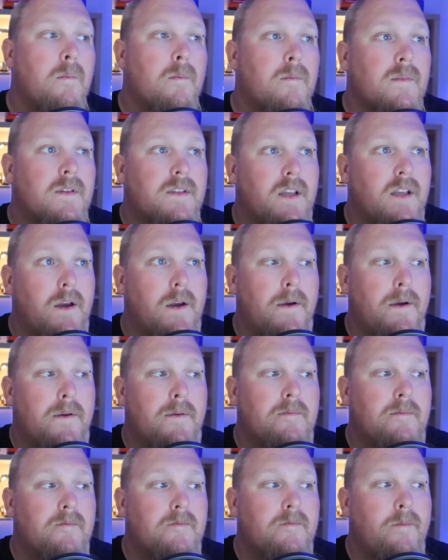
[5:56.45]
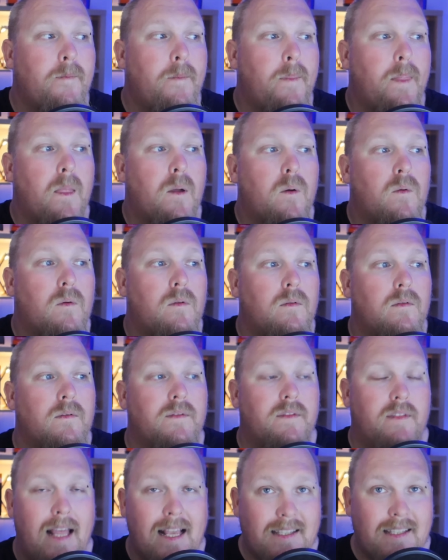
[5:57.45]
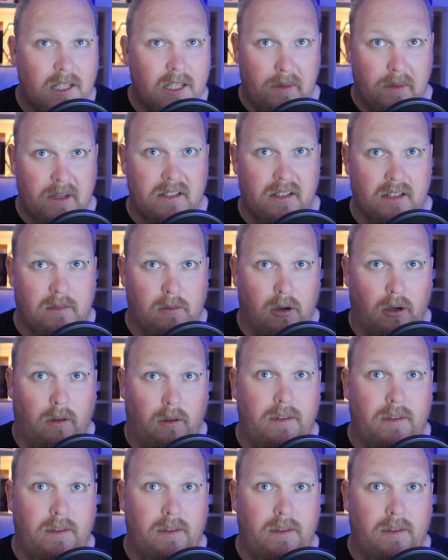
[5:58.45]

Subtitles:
So that's his business model.